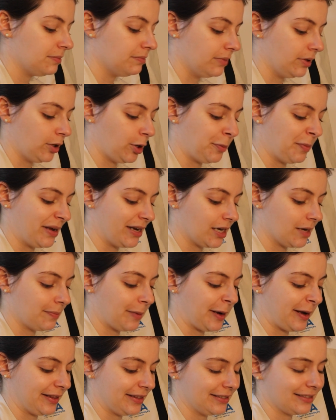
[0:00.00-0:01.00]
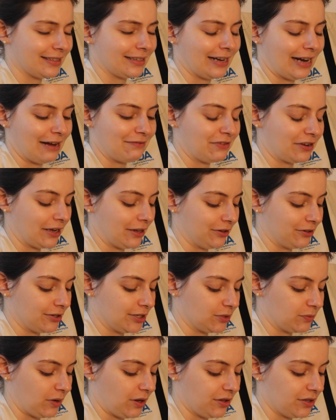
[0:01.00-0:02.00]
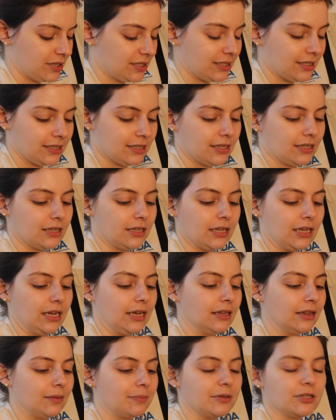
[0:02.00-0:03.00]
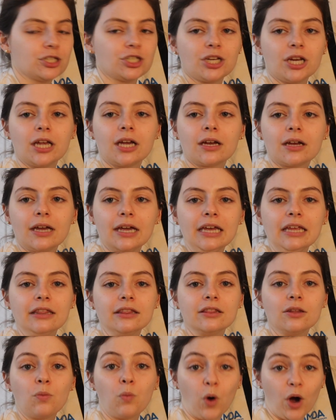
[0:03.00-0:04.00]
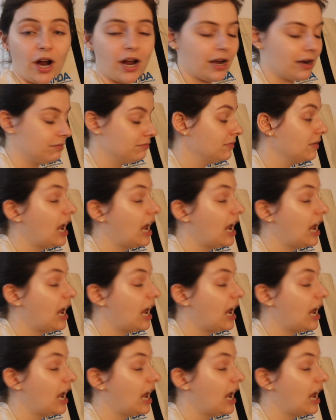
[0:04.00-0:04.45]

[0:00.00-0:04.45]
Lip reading: Milk Makeup, I got this in an advent calendar as well. This is the Lip and Cheek in Work.